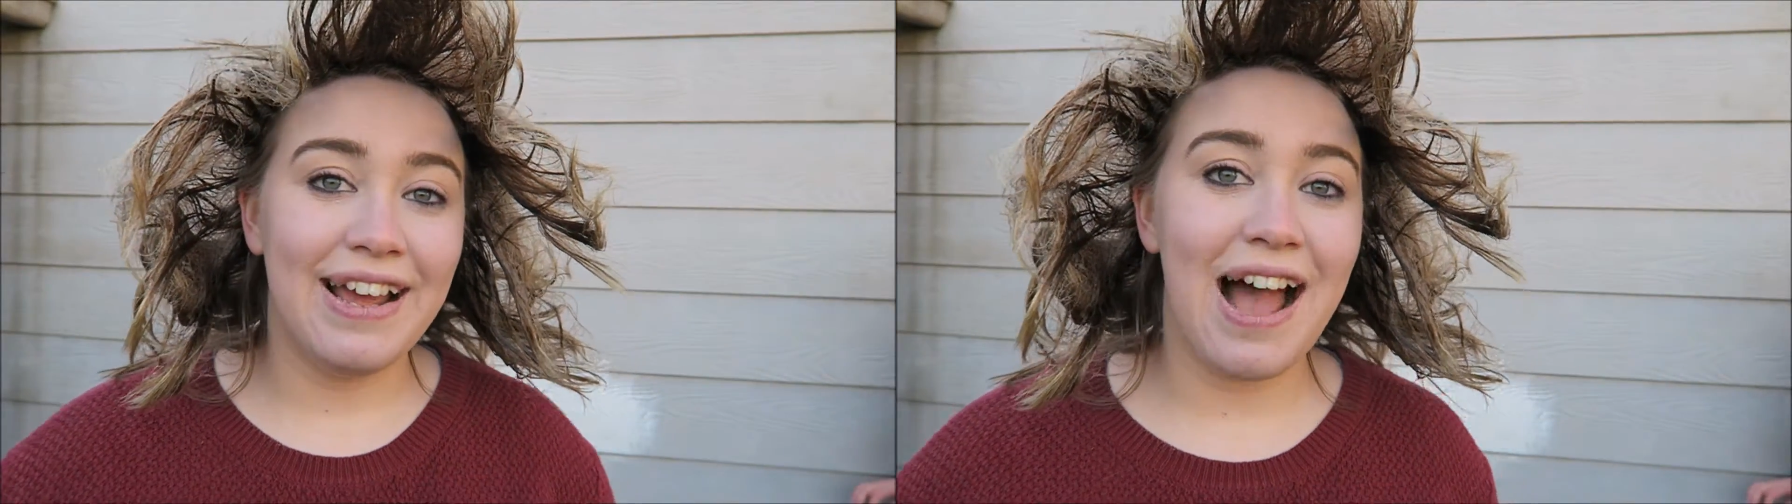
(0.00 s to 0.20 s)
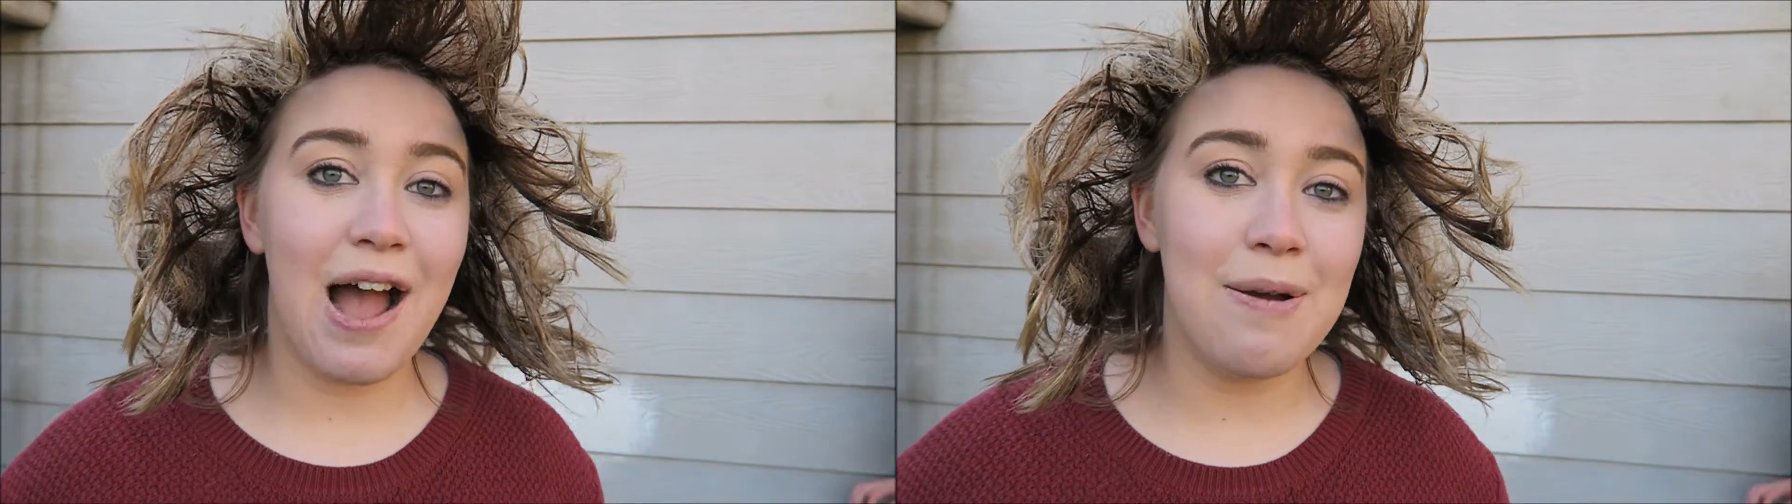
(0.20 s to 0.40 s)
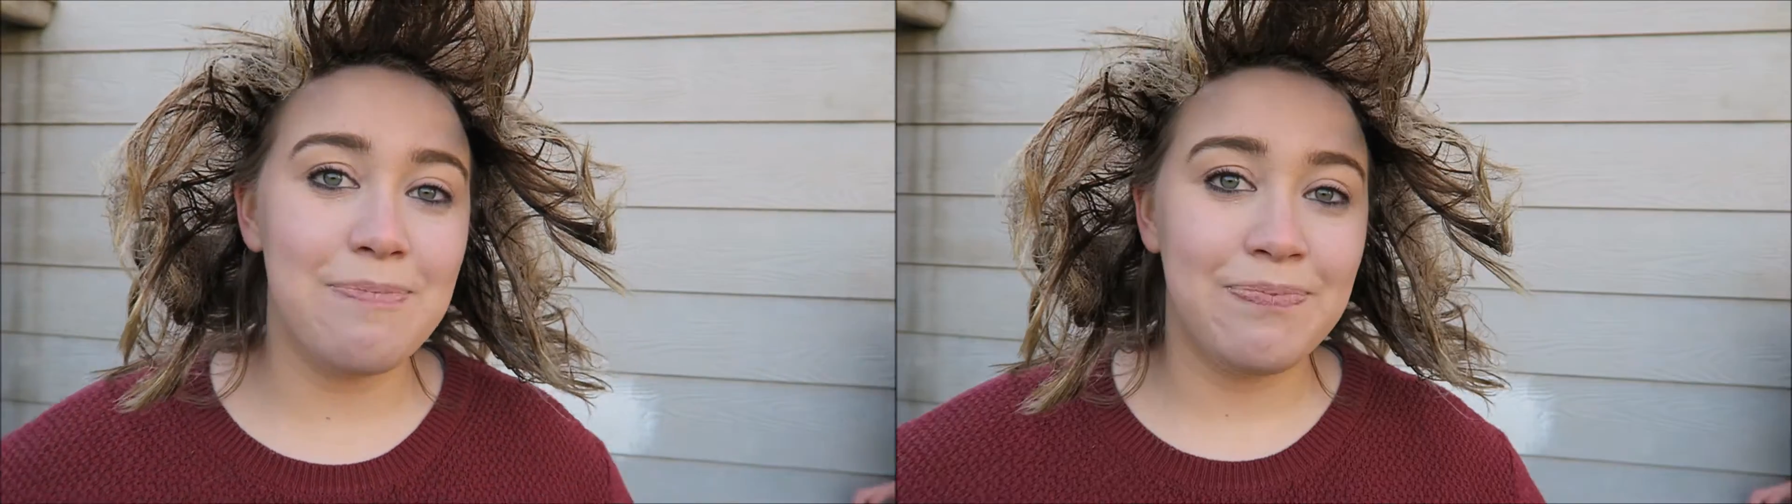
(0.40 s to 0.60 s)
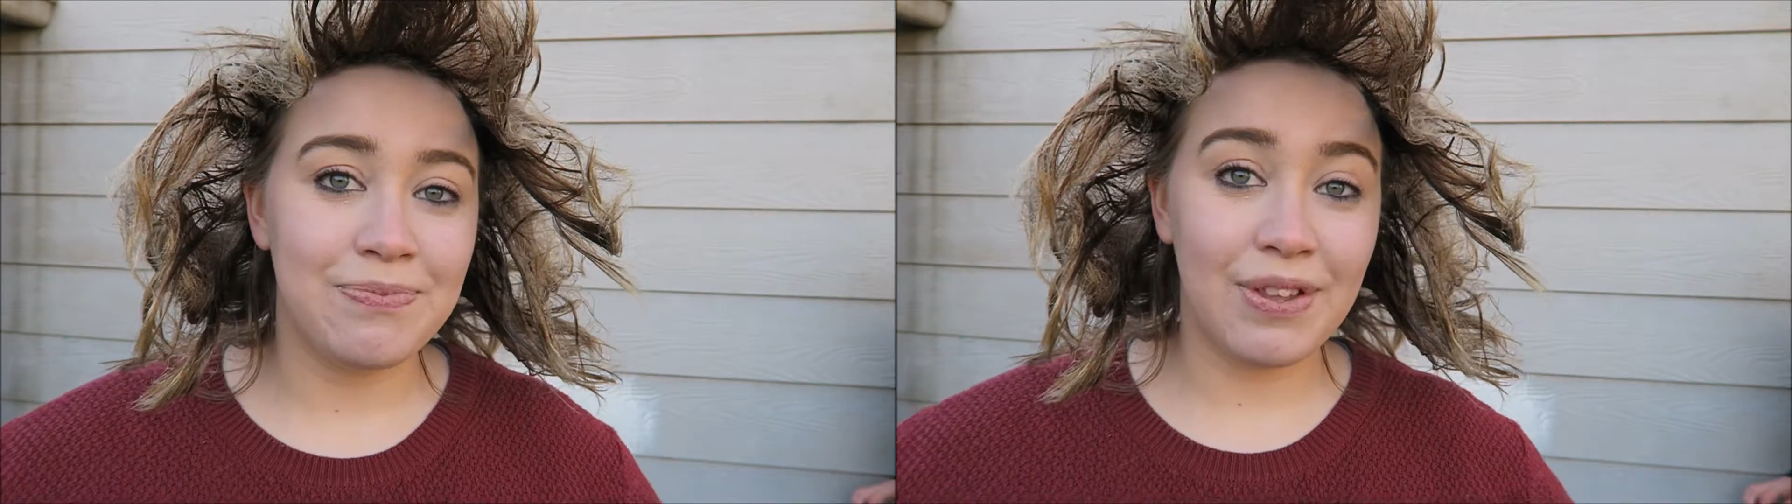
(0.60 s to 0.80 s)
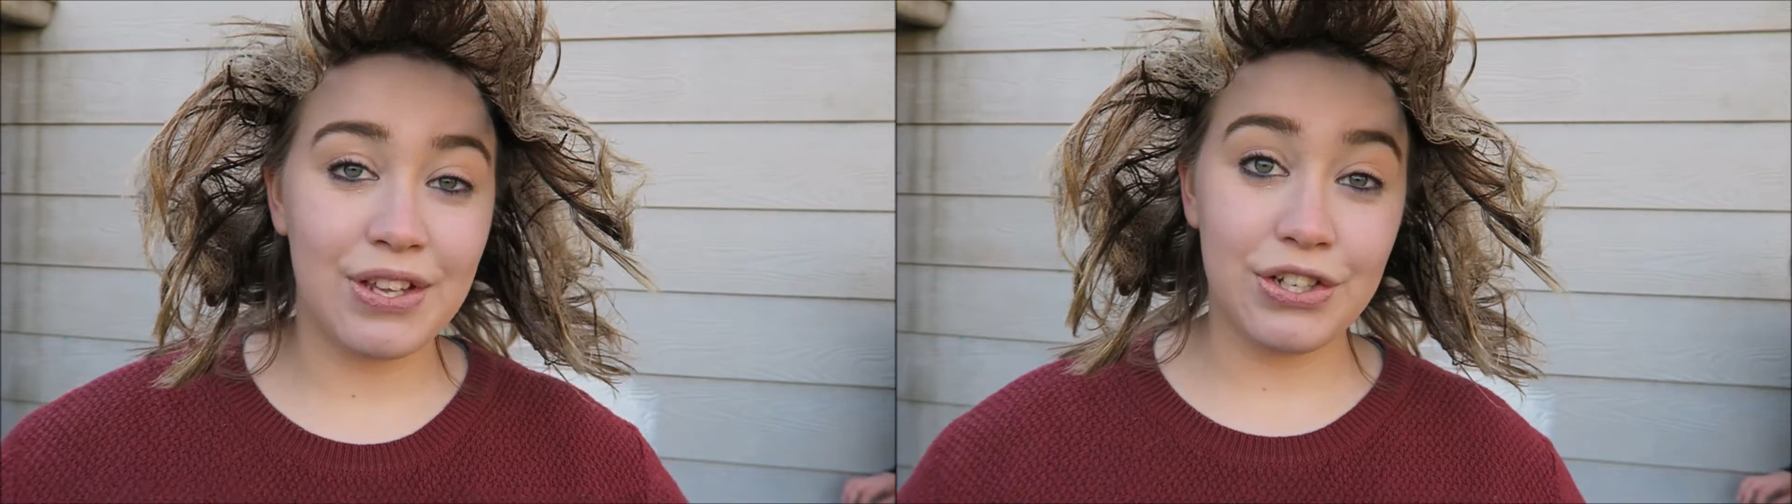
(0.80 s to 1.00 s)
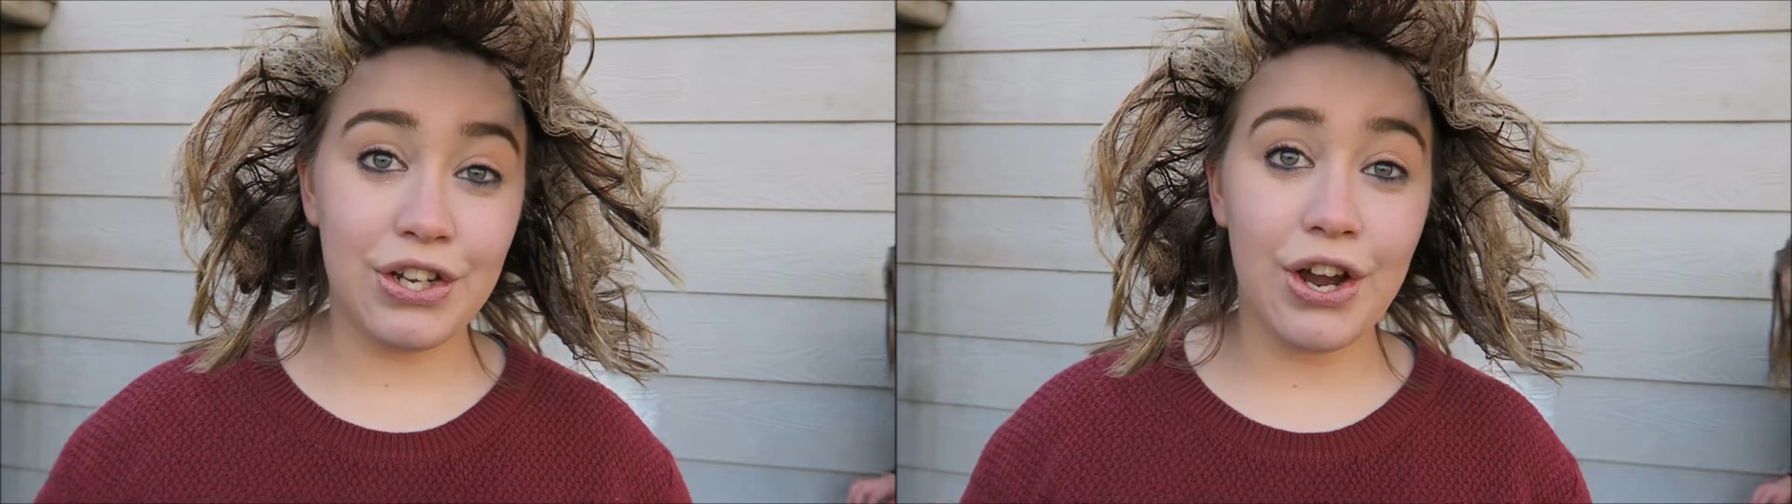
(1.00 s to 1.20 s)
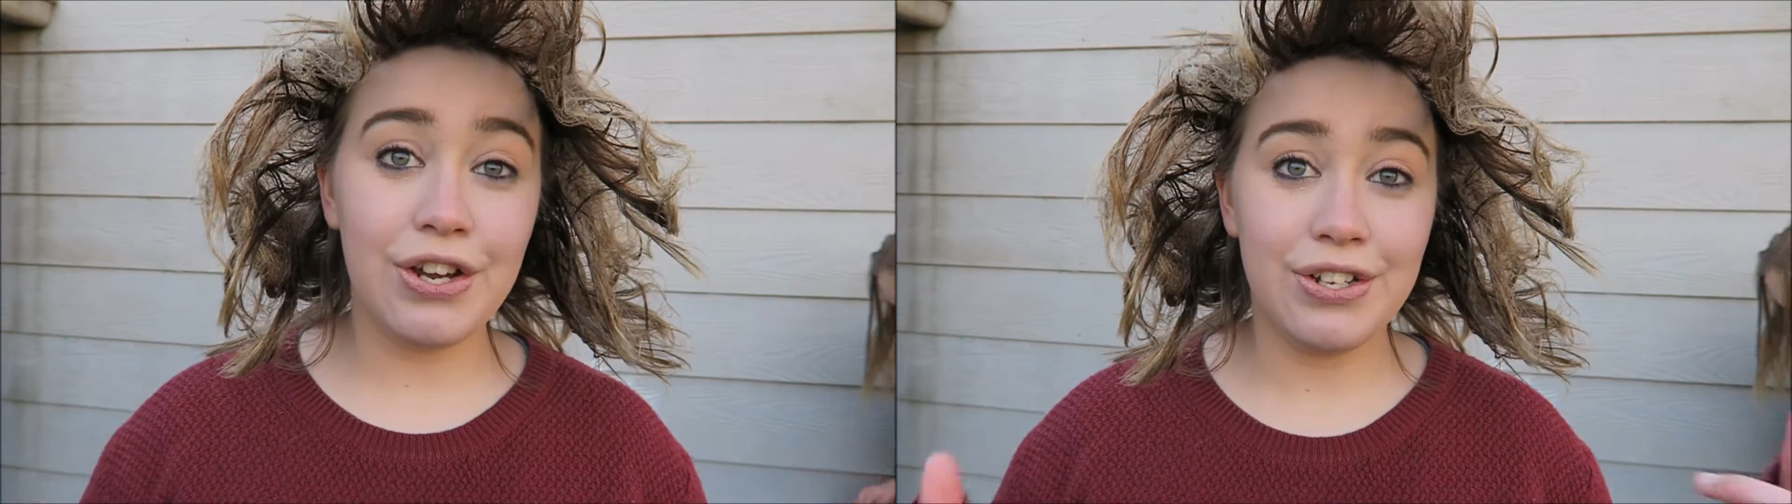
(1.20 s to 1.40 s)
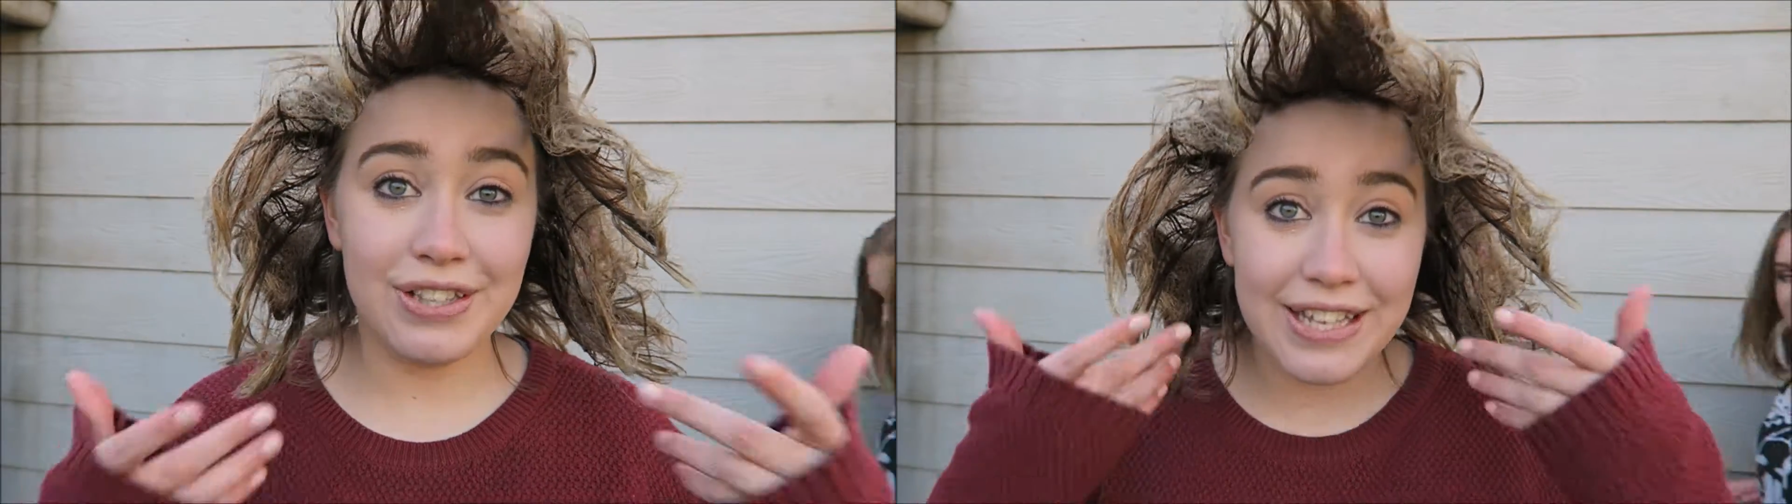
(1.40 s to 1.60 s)
Um,
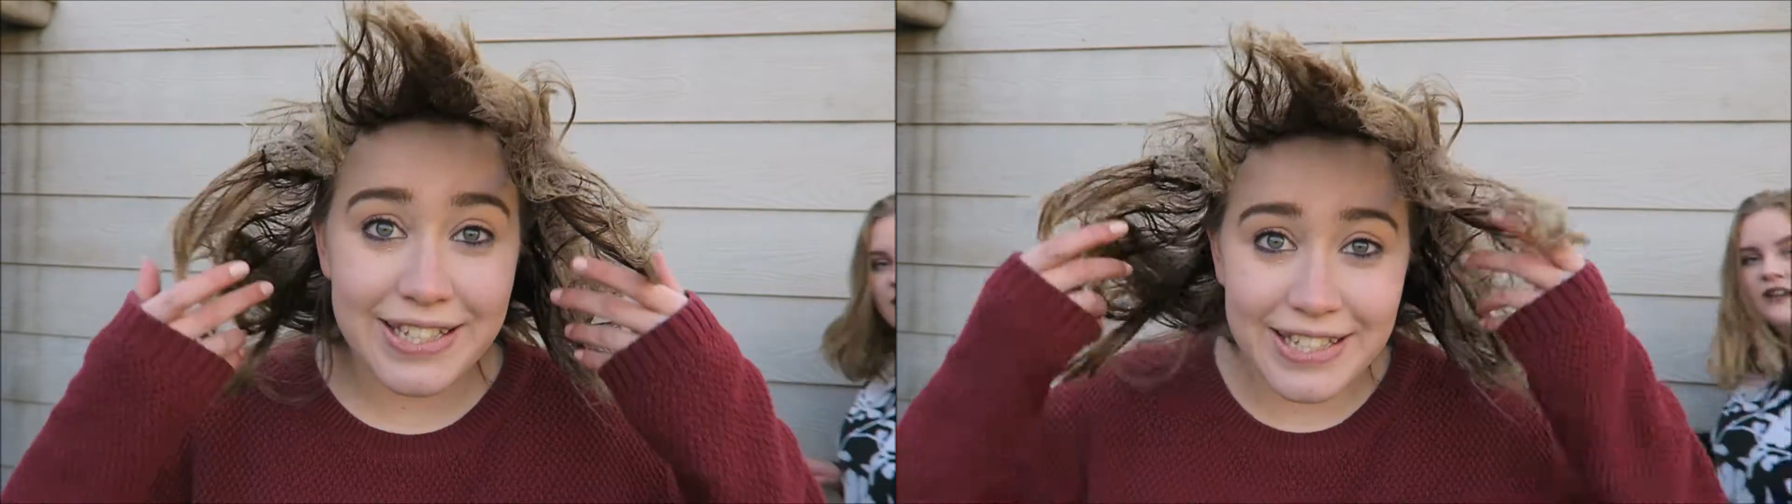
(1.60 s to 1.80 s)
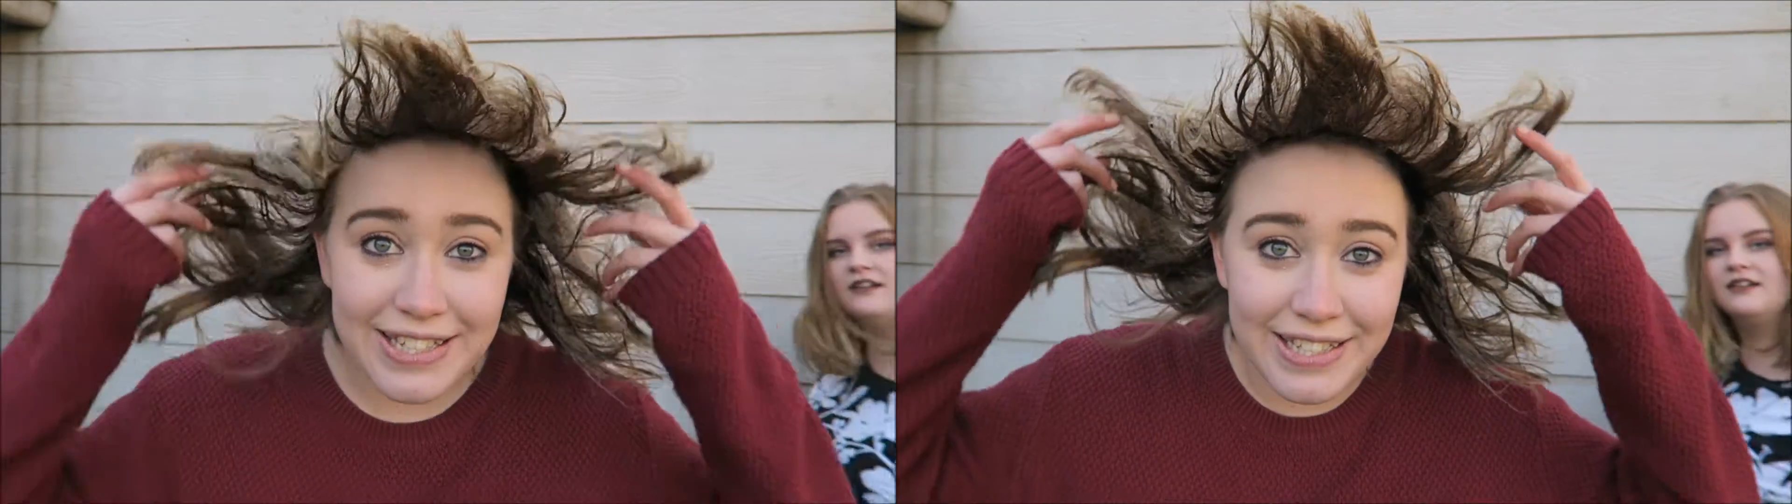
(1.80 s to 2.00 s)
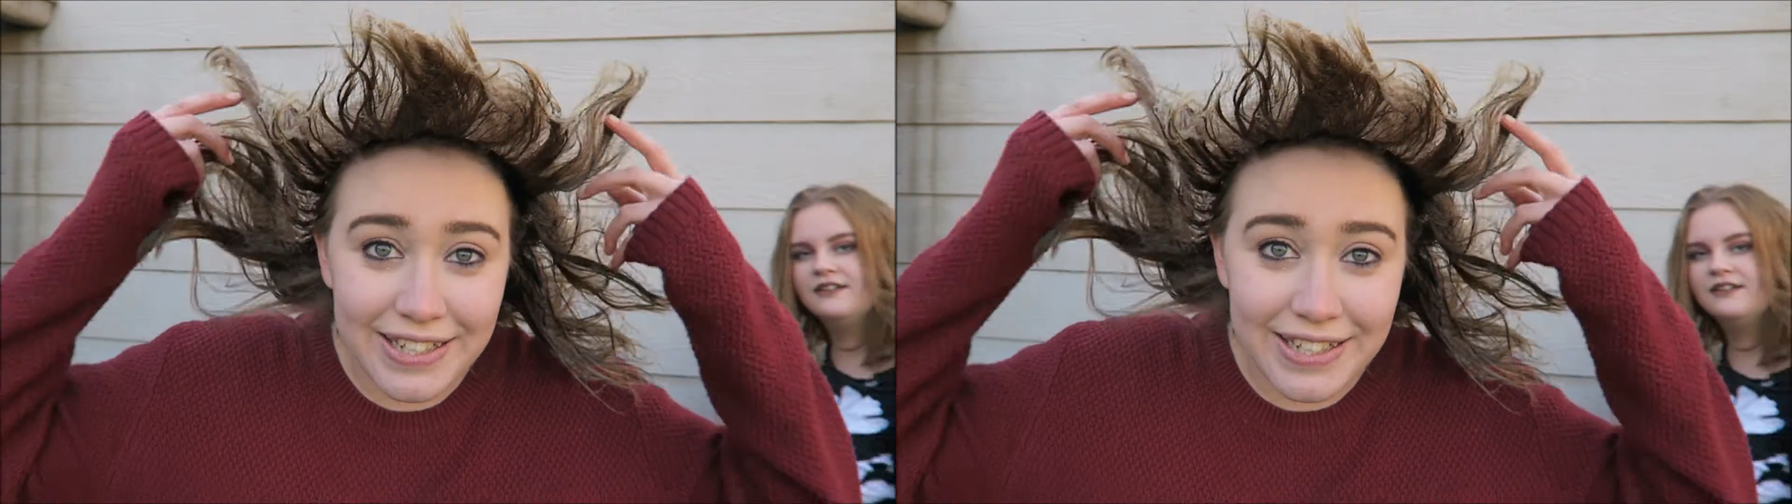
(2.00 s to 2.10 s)
so this is